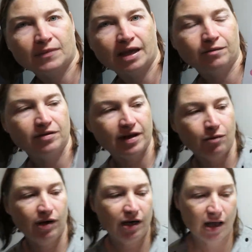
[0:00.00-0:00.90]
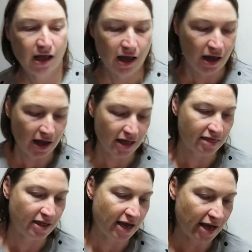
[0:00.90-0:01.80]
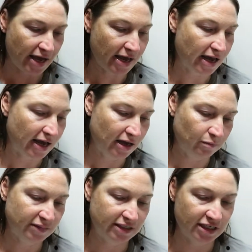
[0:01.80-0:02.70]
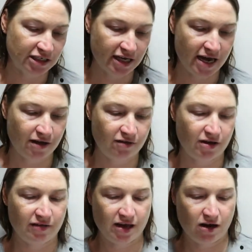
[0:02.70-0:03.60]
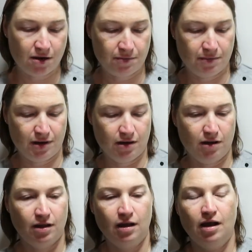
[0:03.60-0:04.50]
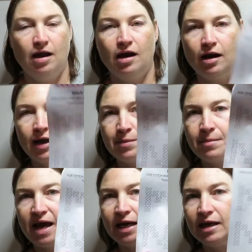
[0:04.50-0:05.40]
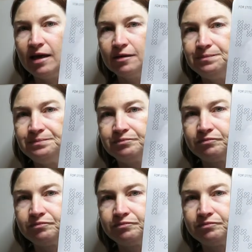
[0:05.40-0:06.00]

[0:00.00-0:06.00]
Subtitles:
that was that one. And they stitch count, so they got like Mania,